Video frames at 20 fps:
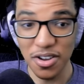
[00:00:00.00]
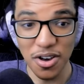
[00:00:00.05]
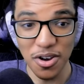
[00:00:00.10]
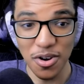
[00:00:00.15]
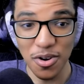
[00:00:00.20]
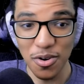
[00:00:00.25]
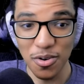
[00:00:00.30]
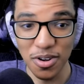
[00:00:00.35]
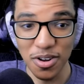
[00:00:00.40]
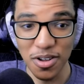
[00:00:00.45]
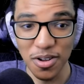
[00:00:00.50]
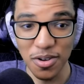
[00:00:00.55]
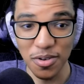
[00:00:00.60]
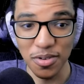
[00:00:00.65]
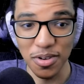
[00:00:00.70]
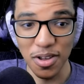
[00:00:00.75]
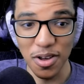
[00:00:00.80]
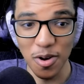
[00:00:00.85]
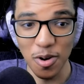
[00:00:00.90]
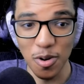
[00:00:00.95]
no,
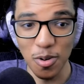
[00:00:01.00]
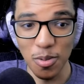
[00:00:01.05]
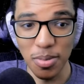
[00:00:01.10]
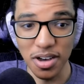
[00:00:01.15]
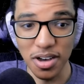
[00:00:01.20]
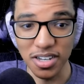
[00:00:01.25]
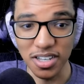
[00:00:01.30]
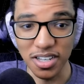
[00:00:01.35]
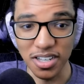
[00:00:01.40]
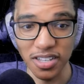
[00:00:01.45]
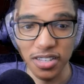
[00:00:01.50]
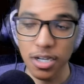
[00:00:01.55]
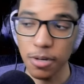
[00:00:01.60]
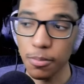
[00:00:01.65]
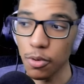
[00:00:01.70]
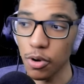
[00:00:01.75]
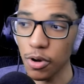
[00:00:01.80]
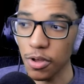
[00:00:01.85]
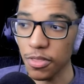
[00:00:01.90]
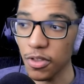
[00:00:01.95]
no, no, buddy.
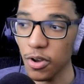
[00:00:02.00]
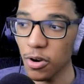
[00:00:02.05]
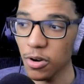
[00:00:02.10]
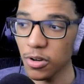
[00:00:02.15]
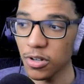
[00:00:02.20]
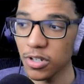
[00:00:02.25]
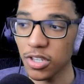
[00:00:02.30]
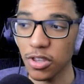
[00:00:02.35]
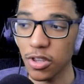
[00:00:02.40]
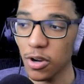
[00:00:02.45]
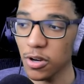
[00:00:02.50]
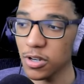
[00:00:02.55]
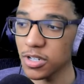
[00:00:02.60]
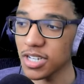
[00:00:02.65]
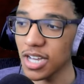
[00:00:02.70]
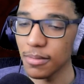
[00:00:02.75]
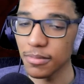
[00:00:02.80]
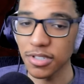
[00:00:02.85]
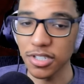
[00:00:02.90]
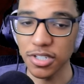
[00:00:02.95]
Come on, third,
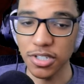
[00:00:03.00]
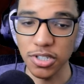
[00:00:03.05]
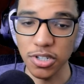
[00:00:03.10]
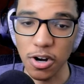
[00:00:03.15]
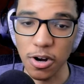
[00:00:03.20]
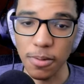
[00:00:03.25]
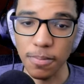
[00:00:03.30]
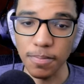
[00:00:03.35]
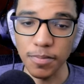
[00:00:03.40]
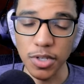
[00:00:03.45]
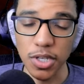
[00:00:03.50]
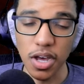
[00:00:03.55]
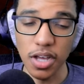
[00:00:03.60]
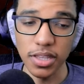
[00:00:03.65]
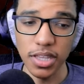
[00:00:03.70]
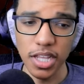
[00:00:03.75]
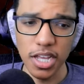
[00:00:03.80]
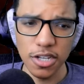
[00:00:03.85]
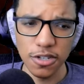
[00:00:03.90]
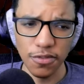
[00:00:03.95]
third time's the charm.
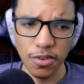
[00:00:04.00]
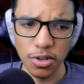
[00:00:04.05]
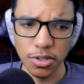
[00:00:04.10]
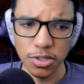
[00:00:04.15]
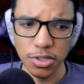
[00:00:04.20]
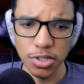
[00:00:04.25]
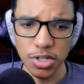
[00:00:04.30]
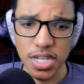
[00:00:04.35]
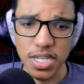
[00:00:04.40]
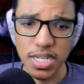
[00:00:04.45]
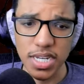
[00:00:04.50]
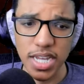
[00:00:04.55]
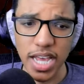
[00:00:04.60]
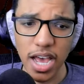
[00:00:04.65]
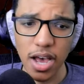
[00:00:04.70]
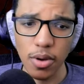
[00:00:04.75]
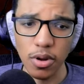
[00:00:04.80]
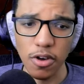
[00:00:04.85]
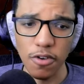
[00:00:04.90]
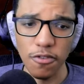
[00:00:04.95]
Unless Vulture is
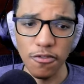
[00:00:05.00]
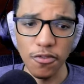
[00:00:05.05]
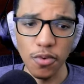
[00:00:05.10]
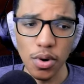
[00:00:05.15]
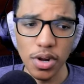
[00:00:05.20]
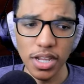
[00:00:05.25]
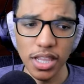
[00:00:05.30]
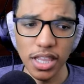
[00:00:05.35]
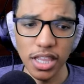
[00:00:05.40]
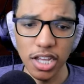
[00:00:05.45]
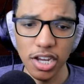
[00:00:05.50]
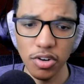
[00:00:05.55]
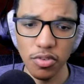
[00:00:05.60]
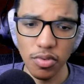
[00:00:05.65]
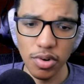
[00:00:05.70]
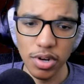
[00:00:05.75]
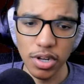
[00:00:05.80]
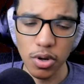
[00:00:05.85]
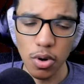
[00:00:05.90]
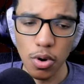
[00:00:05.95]
down, avoid
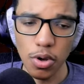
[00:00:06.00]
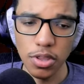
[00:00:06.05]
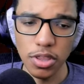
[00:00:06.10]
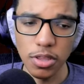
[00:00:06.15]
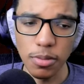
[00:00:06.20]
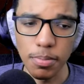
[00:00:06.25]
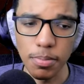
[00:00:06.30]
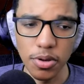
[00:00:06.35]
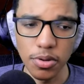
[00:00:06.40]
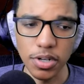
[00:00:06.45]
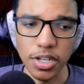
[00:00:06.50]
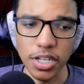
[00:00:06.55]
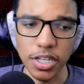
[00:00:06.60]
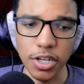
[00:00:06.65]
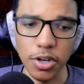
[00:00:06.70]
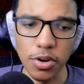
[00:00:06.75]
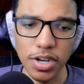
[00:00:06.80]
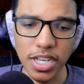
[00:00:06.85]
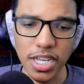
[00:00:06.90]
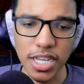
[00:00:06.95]
lingering on the
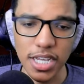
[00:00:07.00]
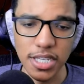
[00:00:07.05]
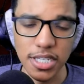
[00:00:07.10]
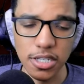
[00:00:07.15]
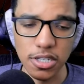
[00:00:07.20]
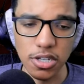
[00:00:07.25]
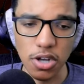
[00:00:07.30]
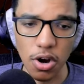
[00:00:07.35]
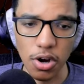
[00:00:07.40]
building. You're an easy